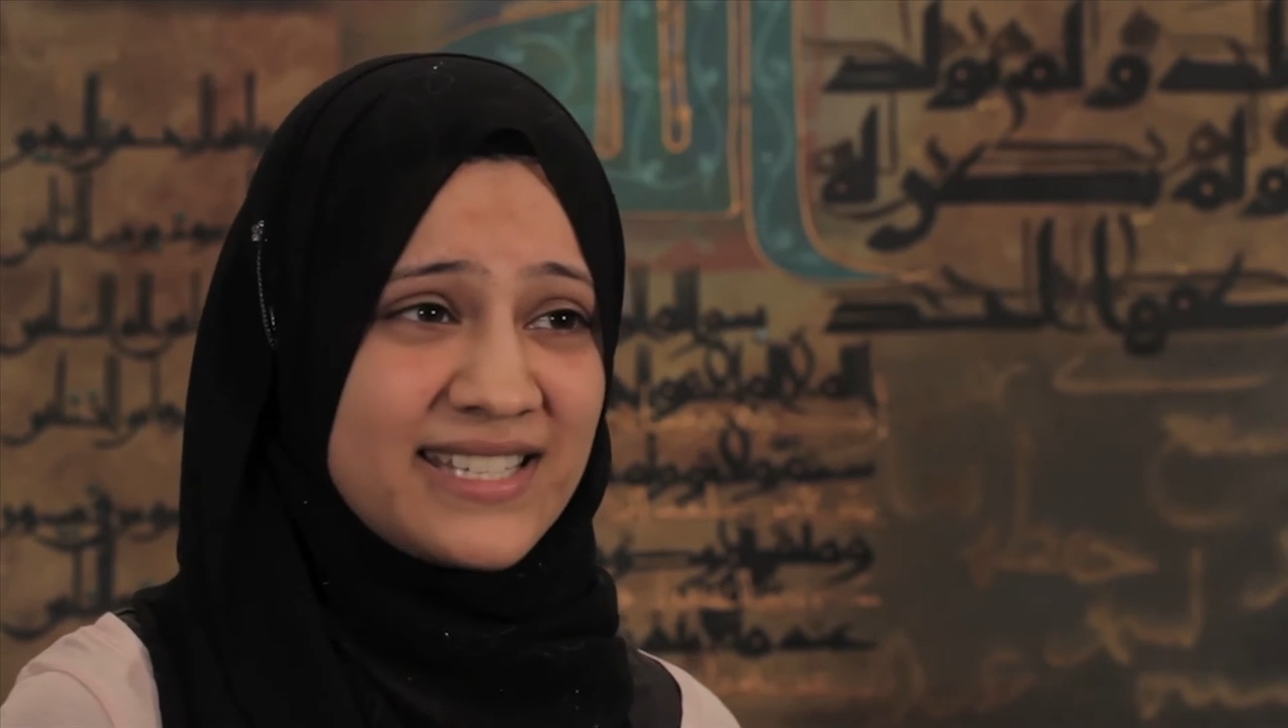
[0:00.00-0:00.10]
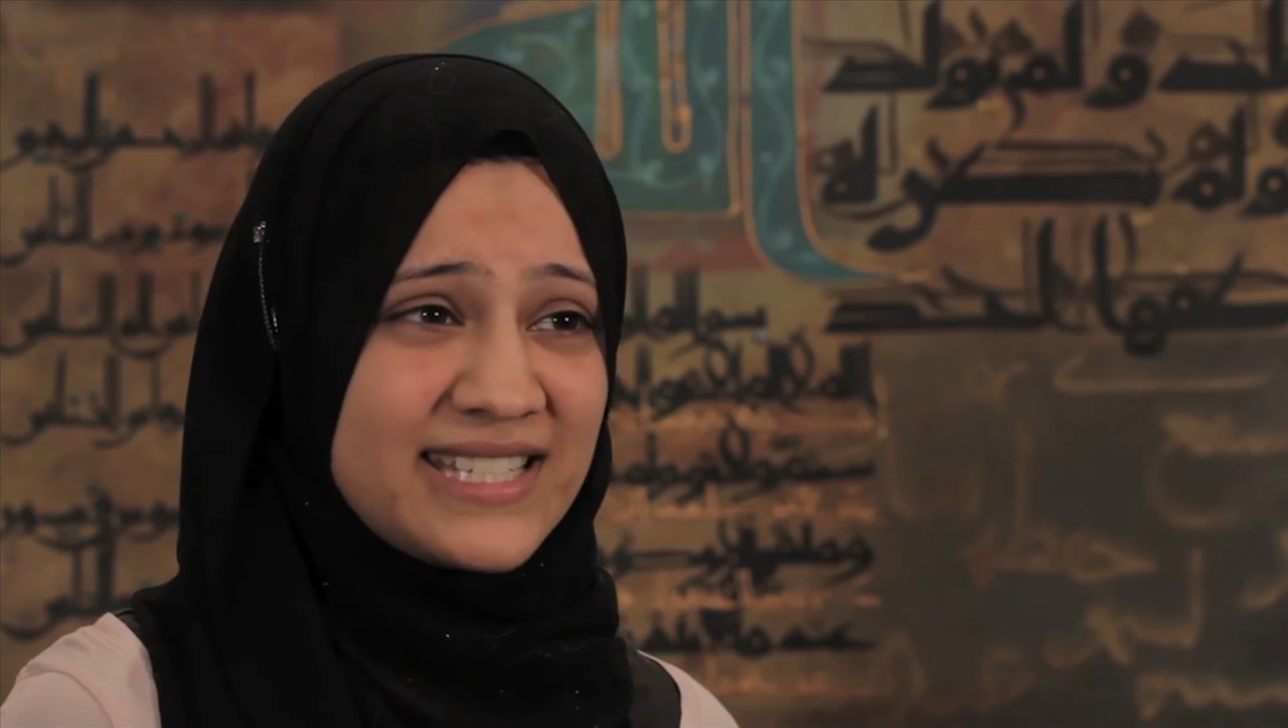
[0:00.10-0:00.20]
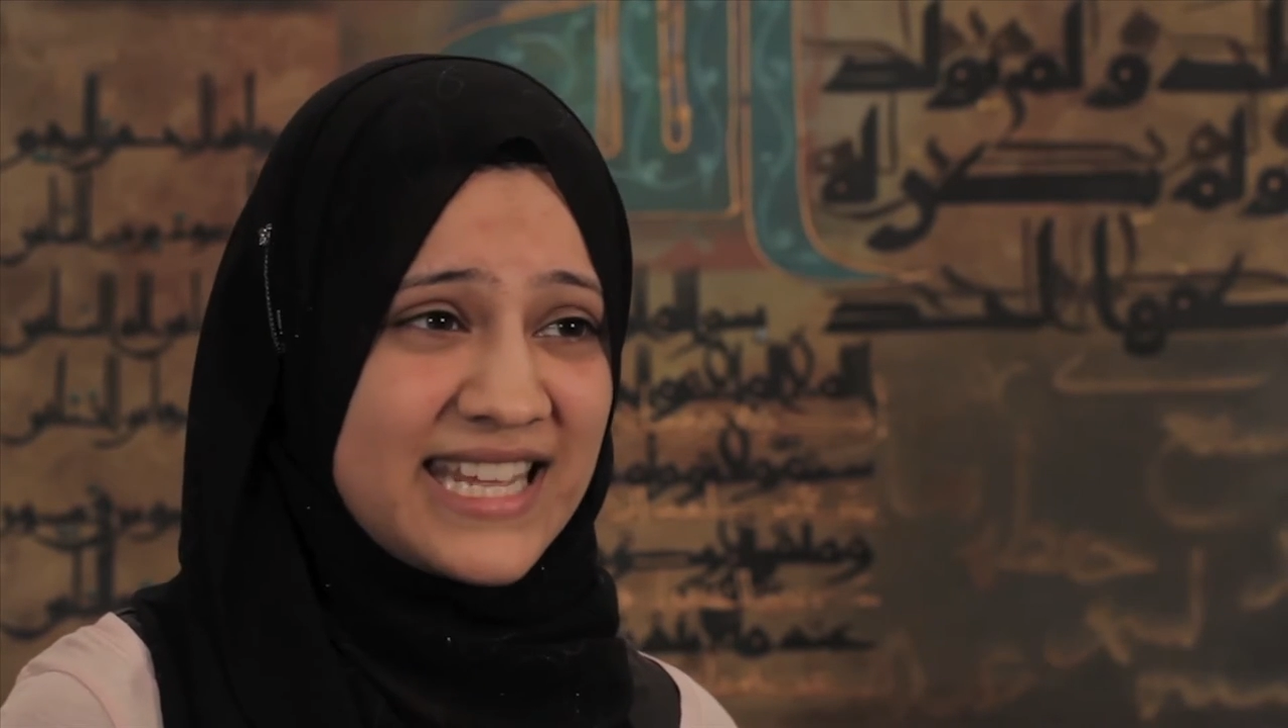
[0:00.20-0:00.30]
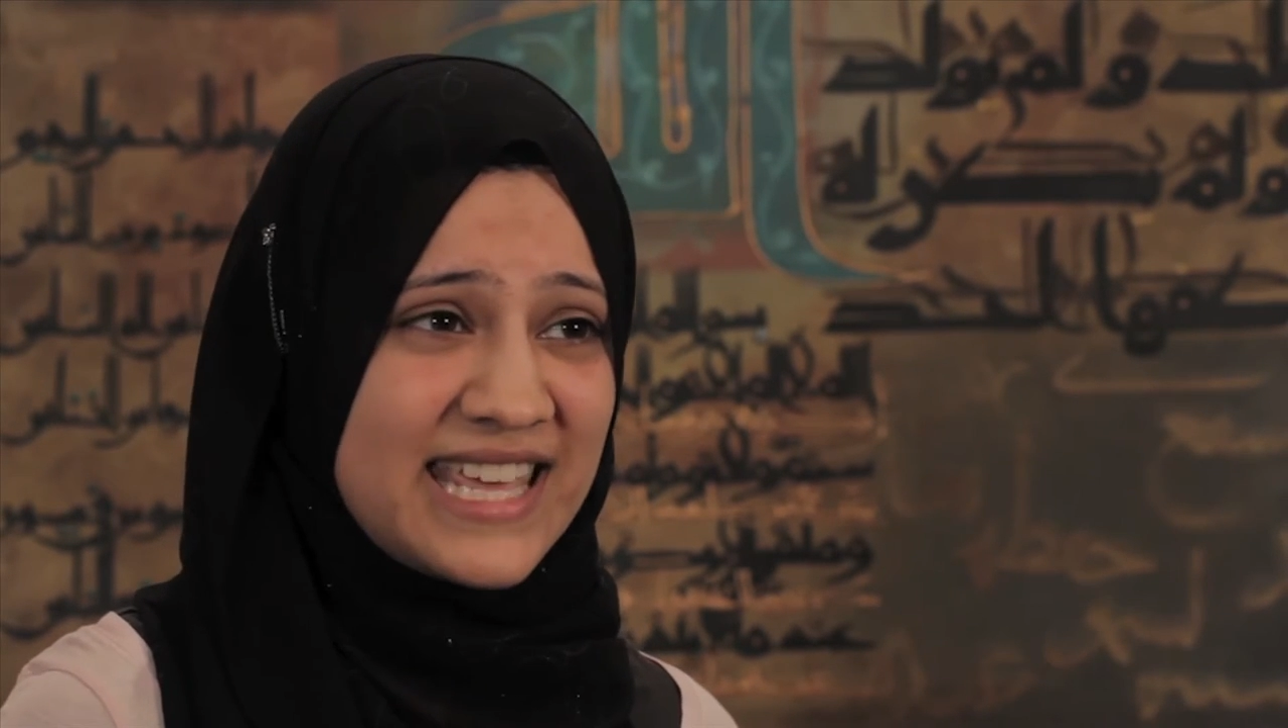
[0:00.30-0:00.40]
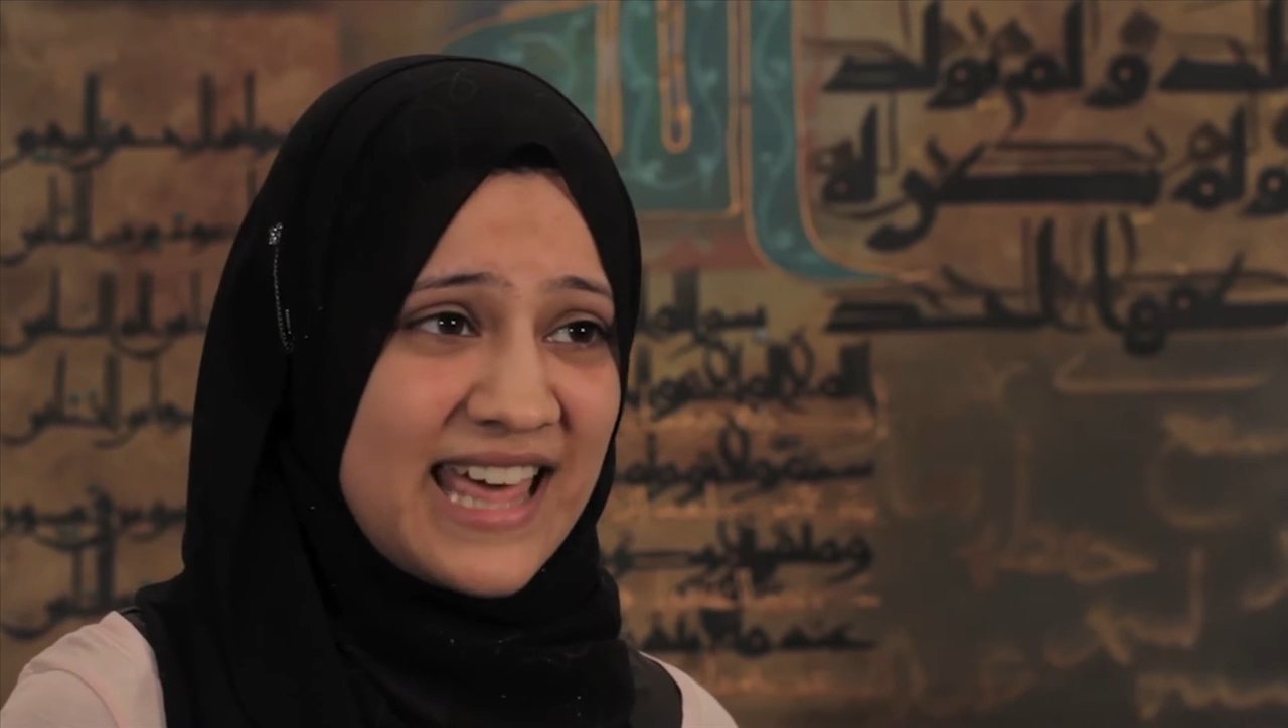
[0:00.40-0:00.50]

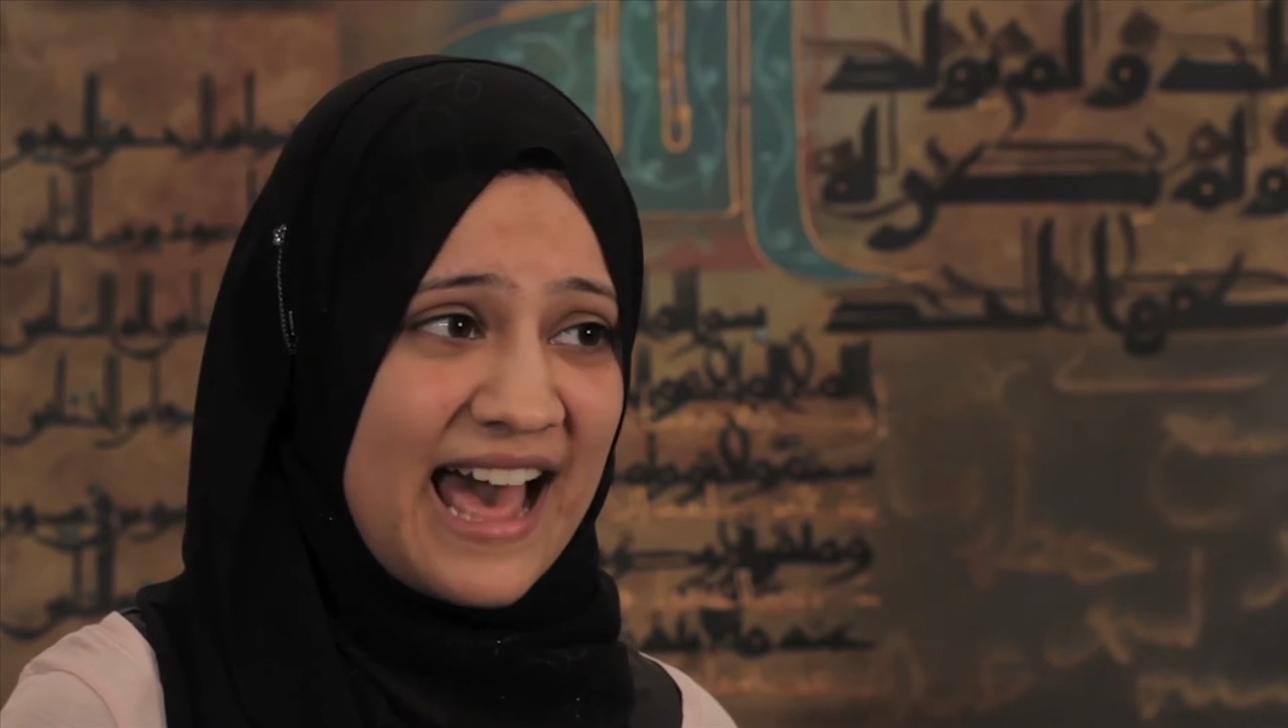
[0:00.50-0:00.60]
see